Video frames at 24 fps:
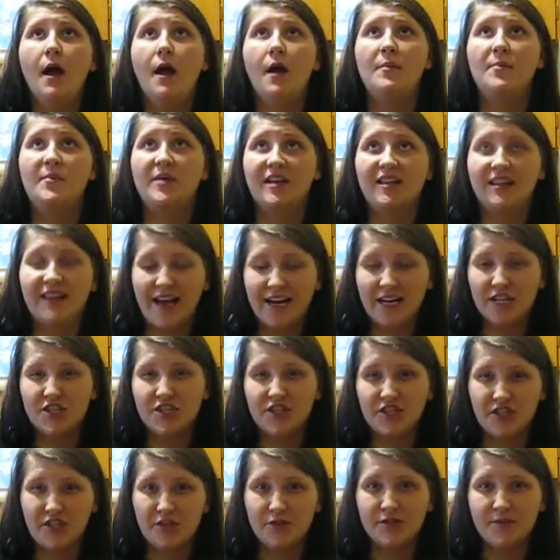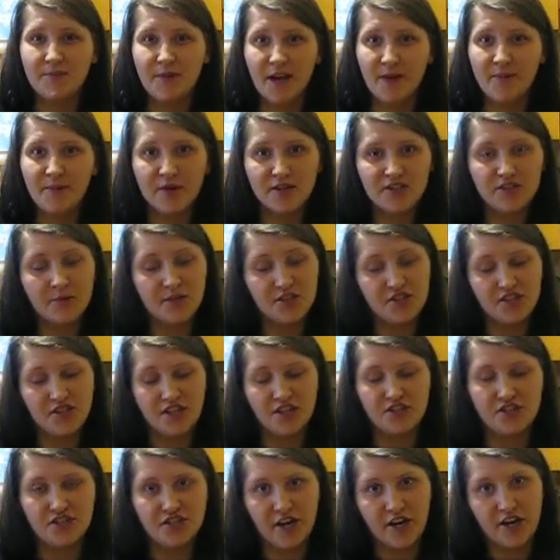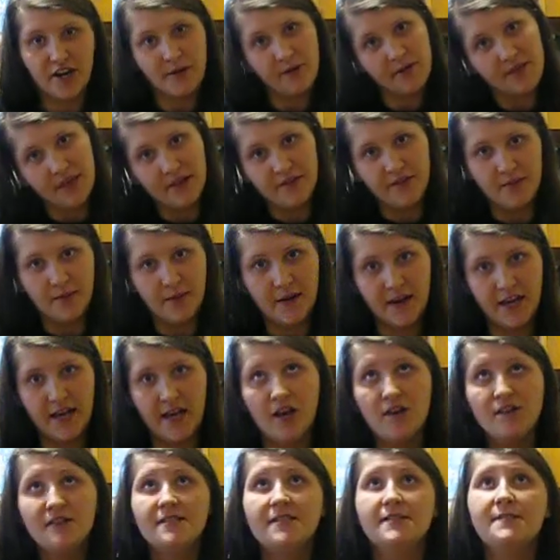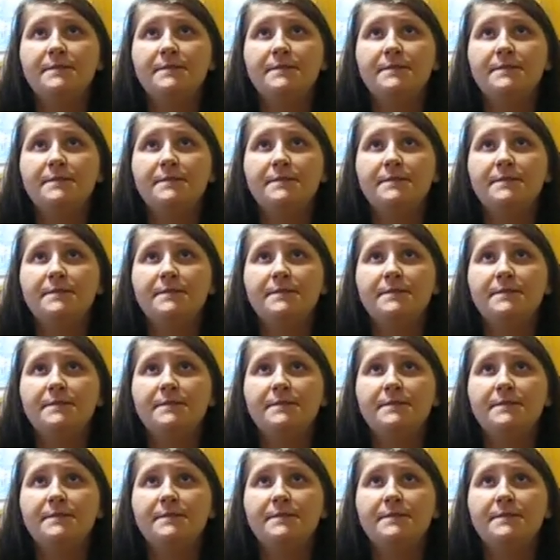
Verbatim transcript: McClatchy newspapers, which then shared it with everybody else.